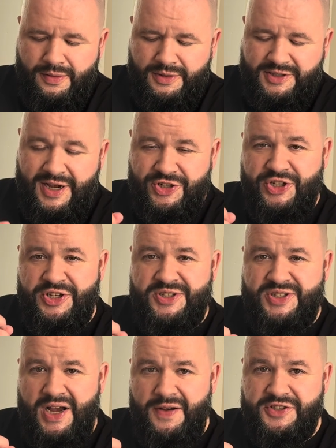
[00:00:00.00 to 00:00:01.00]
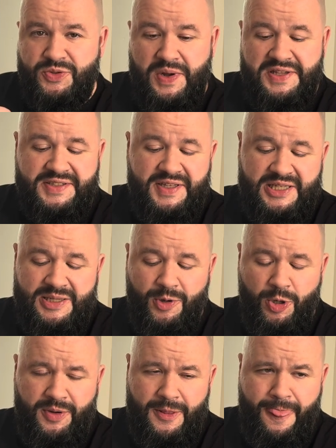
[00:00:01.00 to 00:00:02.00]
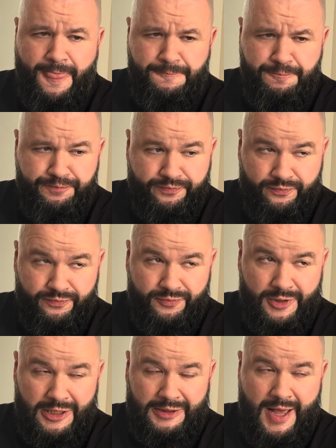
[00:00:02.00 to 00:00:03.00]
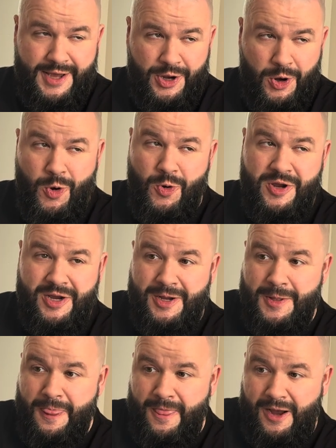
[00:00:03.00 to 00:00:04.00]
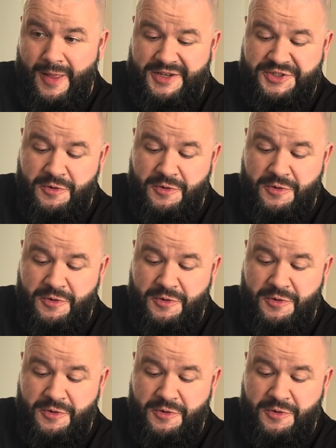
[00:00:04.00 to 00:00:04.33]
touches of sweet sticky bourbon. A lot of oak on this